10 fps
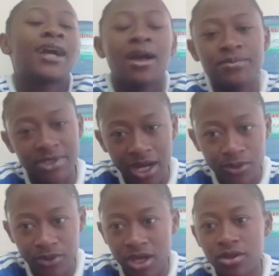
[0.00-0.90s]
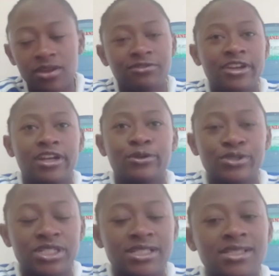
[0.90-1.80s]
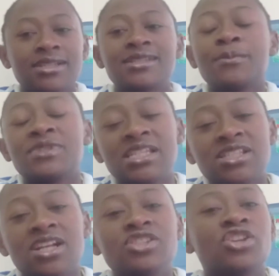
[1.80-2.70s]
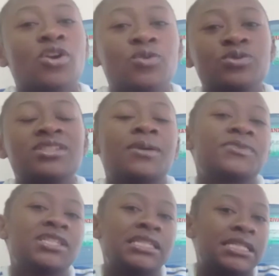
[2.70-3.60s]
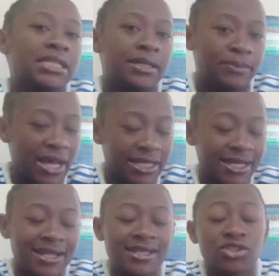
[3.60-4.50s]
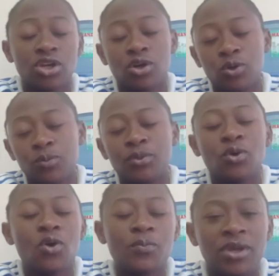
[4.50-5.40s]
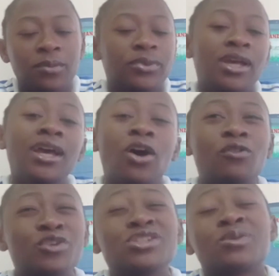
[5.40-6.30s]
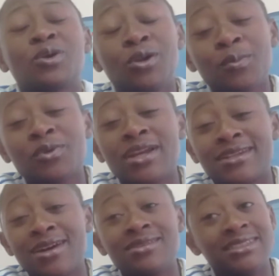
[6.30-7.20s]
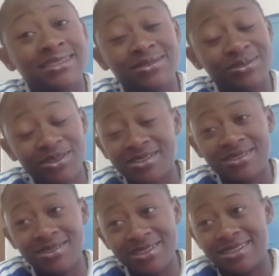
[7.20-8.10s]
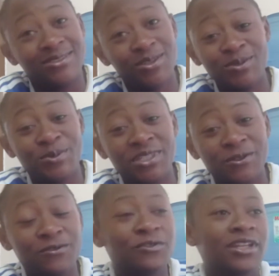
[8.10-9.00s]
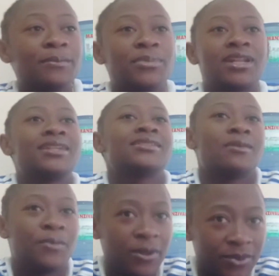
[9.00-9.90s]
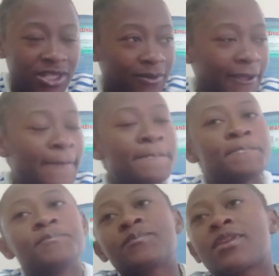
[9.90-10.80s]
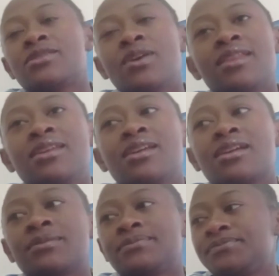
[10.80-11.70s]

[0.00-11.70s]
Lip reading: calm down with how they fire coaches. Some seasons you're good, some seasons you're bad, unless you're Klopp or Pep. Of which Klopp right now is not, it's not looking good for him, but unless you're Pep anyway. So I think